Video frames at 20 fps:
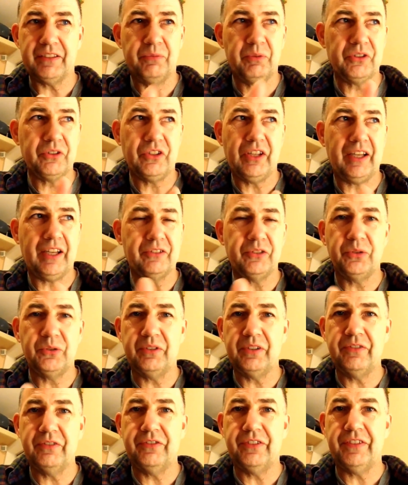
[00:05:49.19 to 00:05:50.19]
What's that?
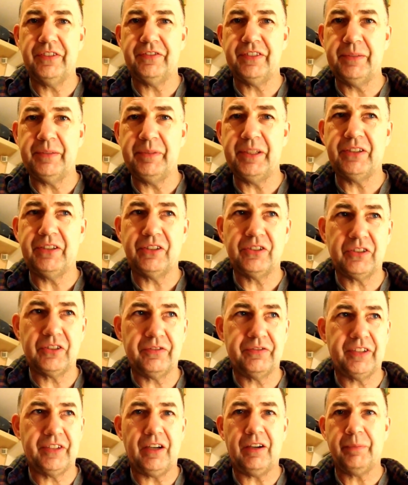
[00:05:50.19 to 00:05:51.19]
250 metres of
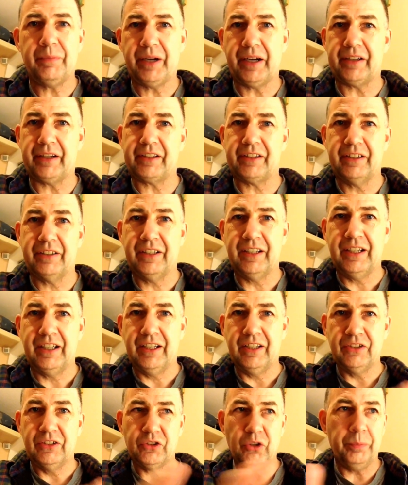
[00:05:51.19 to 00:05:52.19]
tarmac,
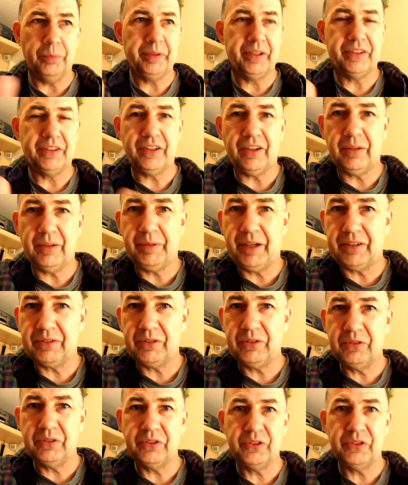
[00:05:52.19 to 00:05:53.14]
topping a tarmac road.